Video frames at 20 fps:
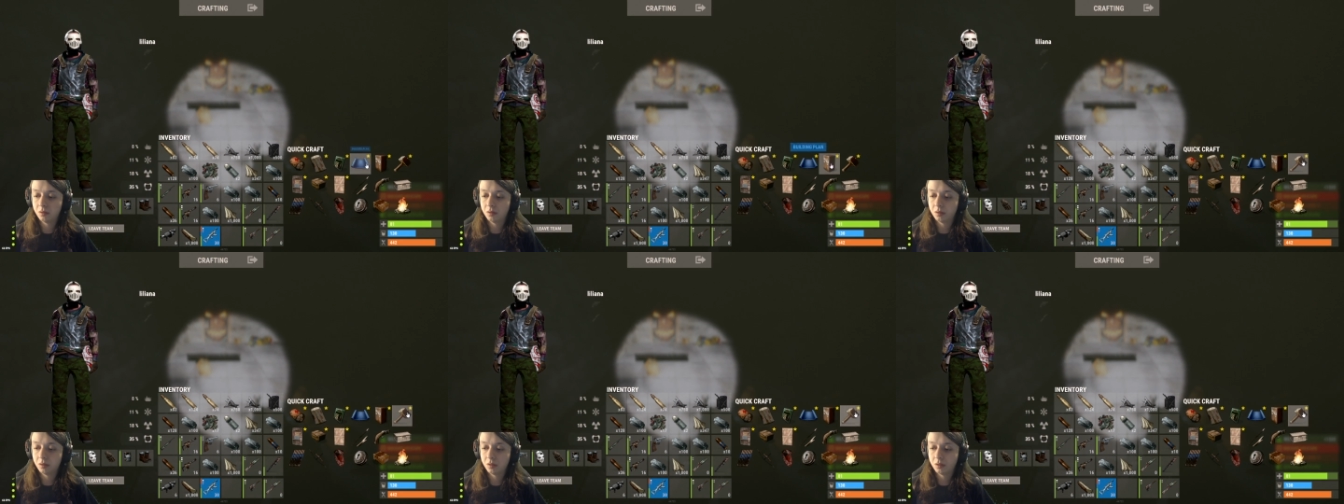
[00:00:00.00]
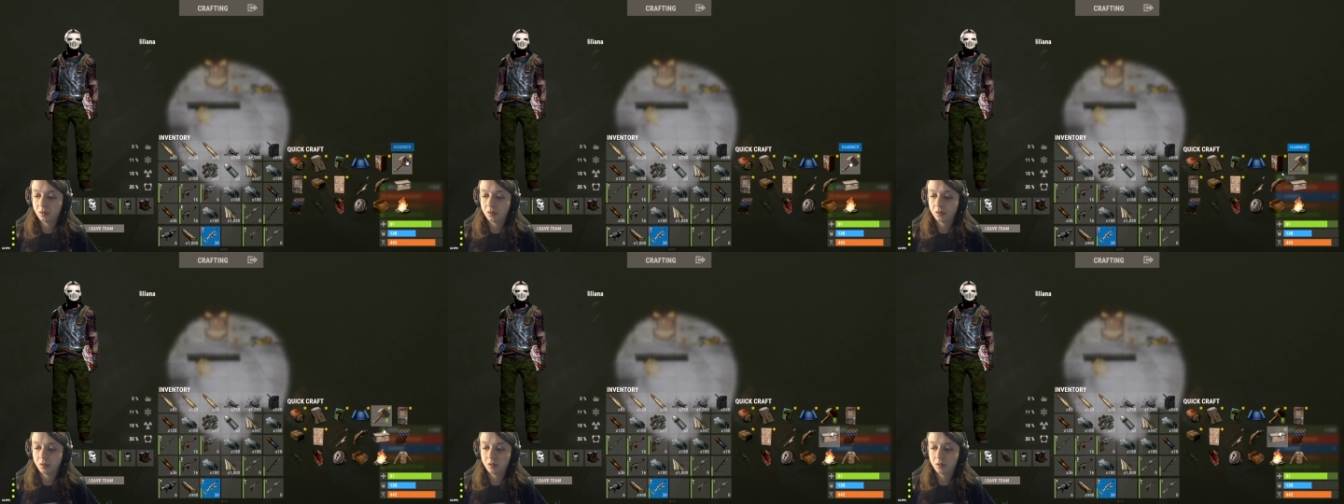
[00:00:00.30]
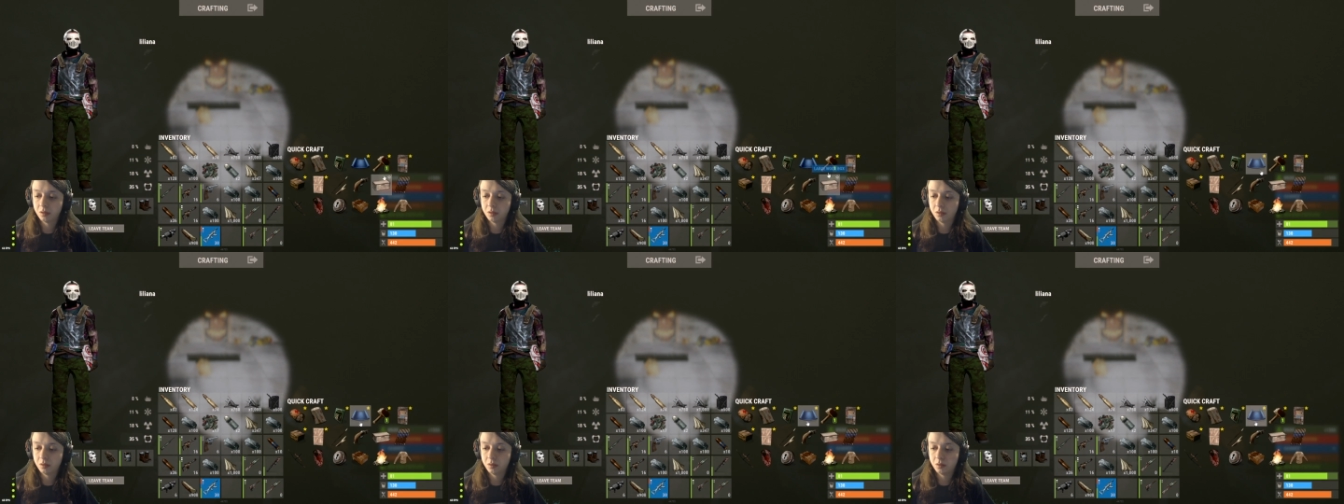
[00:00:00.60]
down.
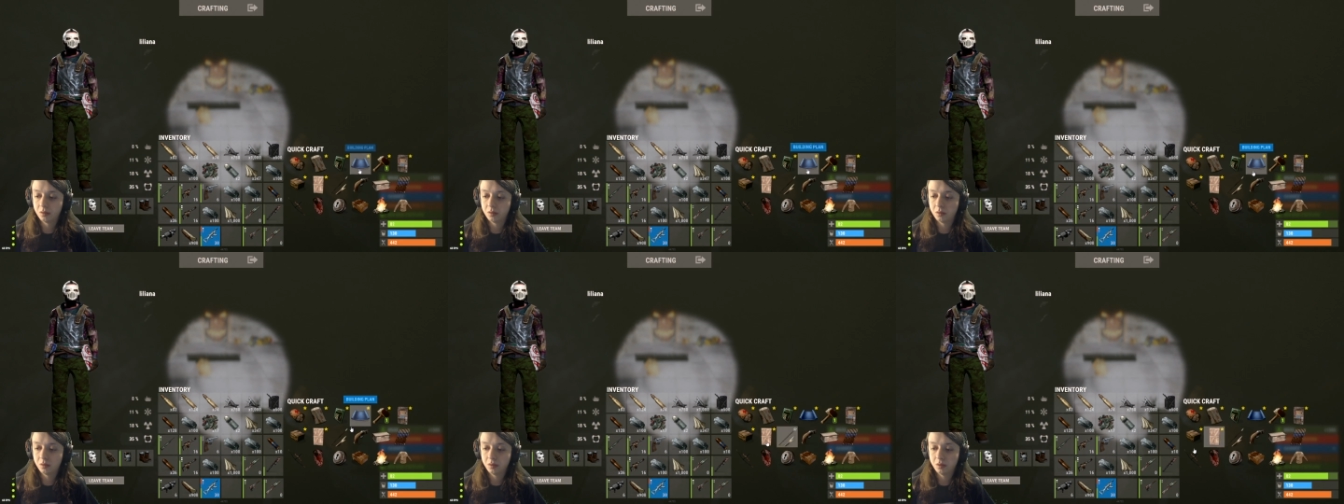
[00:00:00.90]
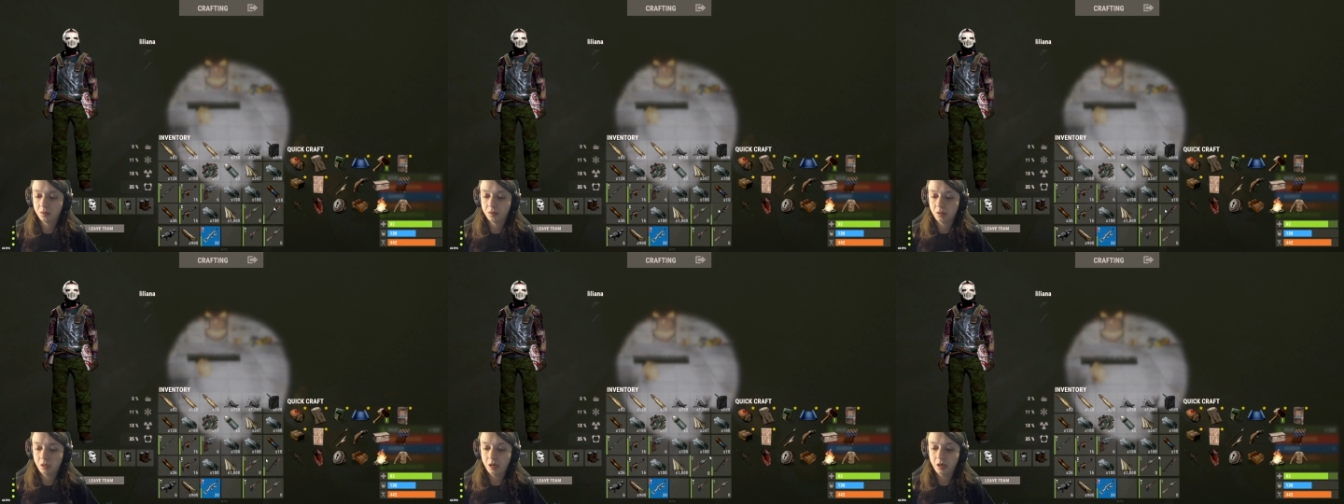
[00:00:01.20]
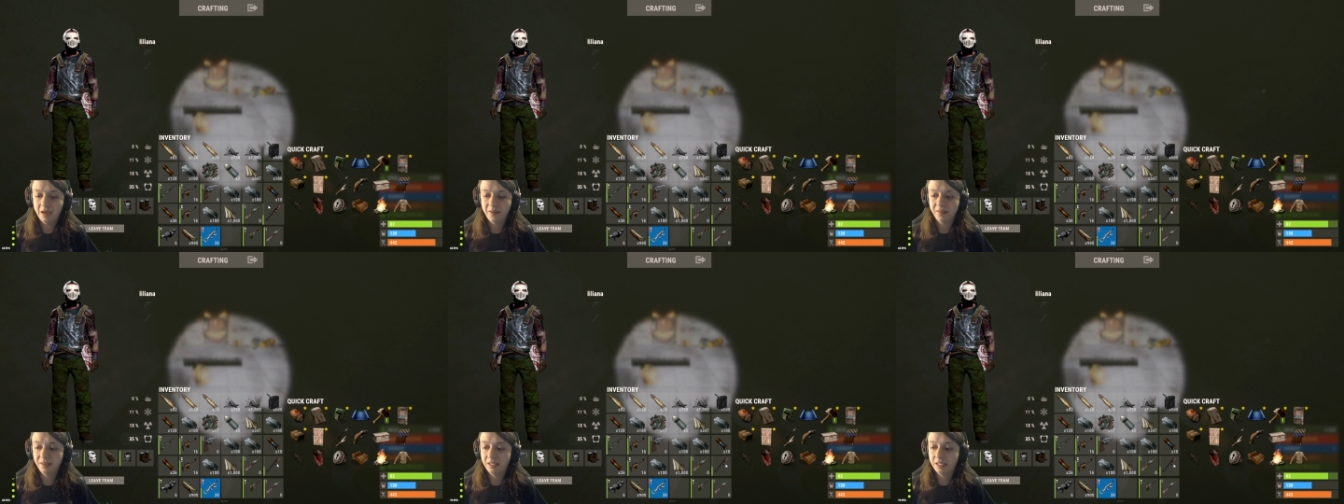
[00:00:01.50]

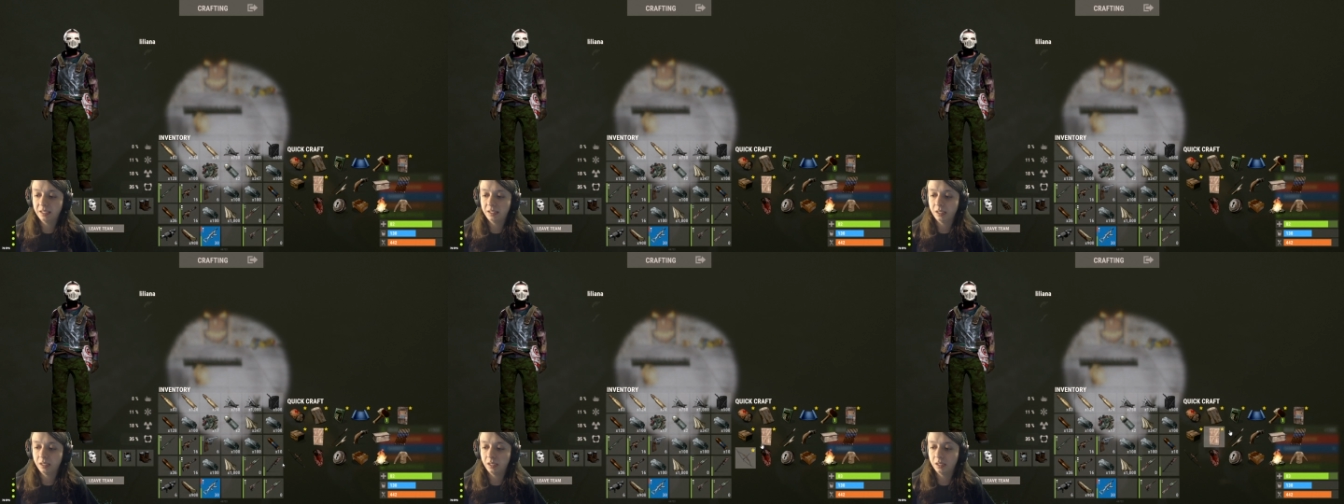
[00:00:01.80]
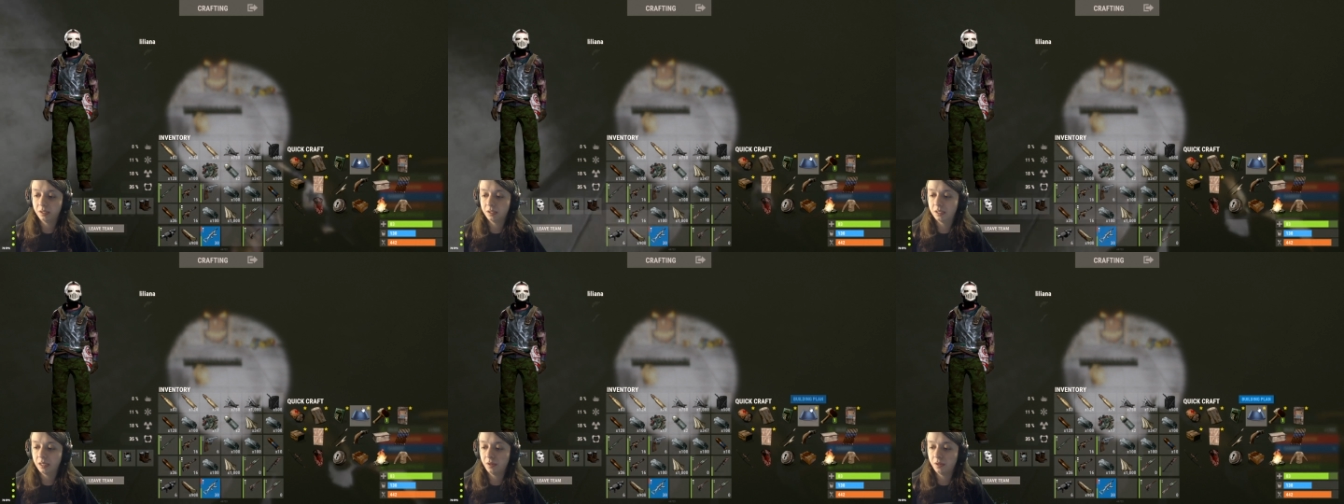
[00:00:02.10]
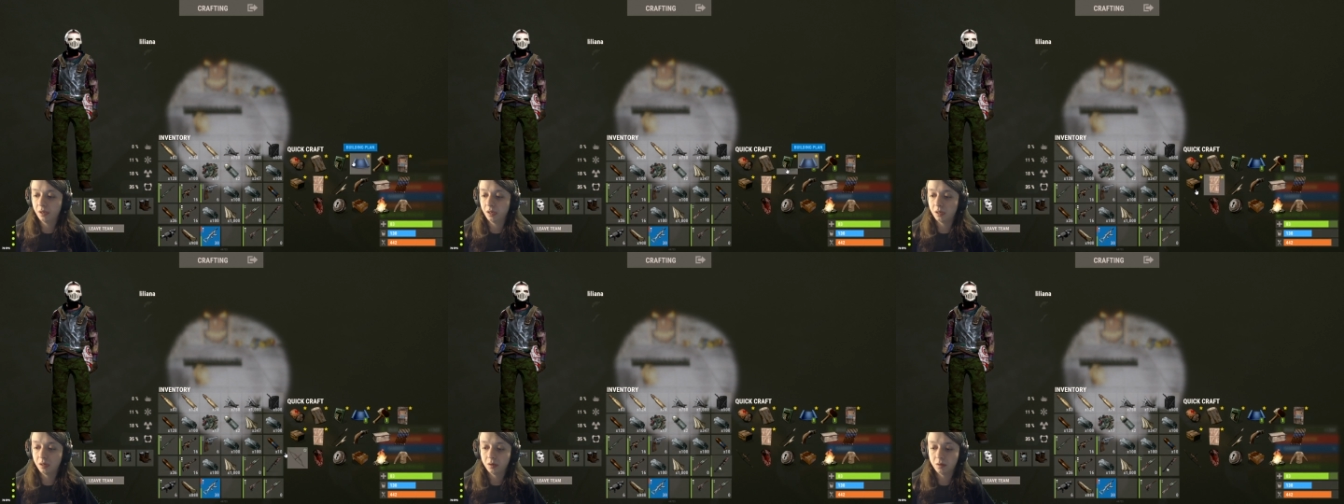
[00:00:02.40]
They were in there the whole
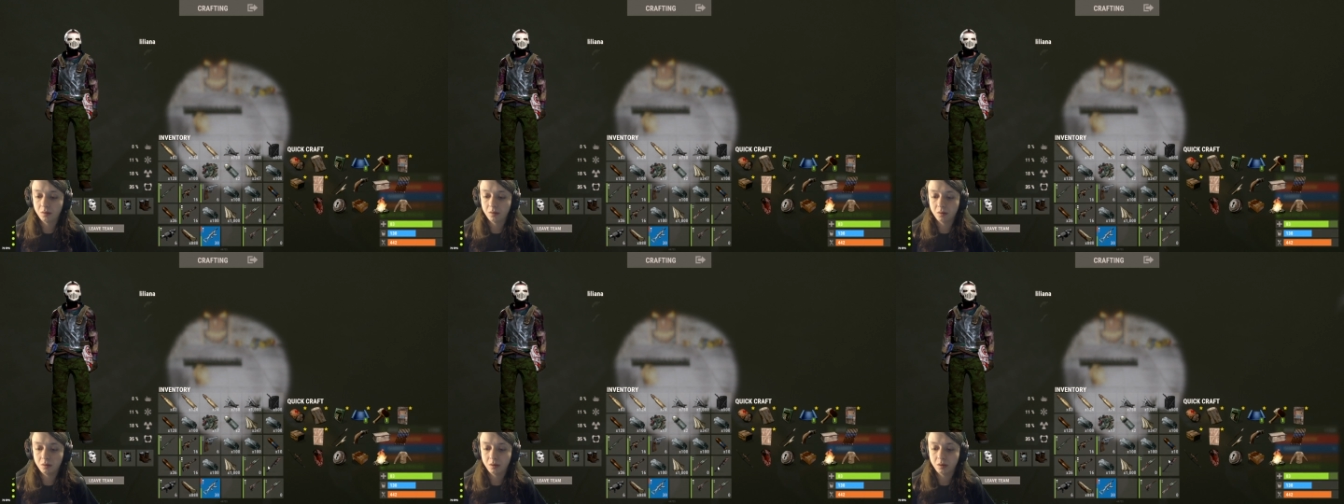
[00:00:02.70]
time?